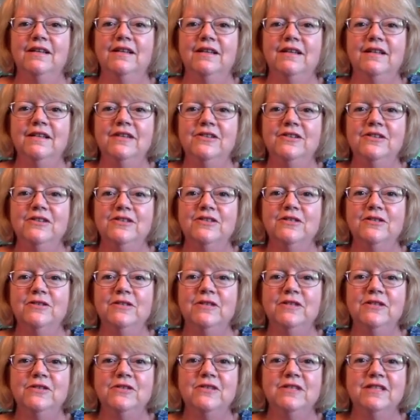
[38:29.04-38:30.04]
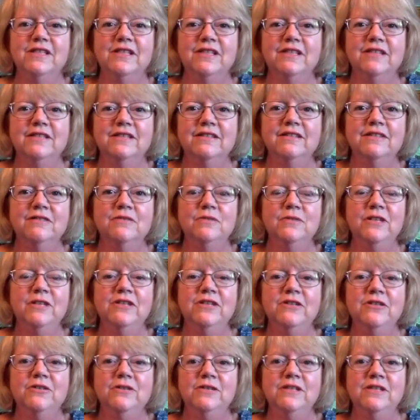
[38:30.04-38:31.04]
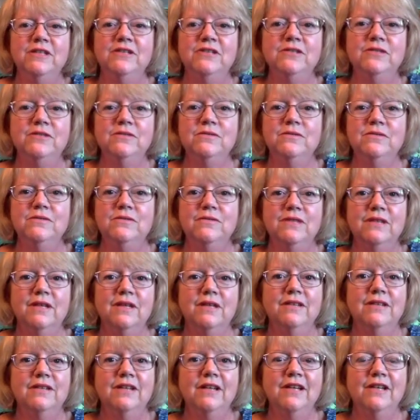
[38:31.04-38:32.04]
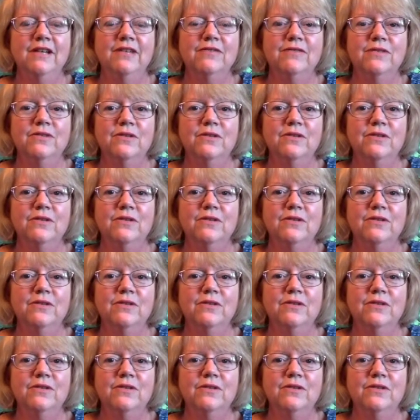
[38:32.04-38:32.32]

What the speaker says: and just so interesting. A little window into a life,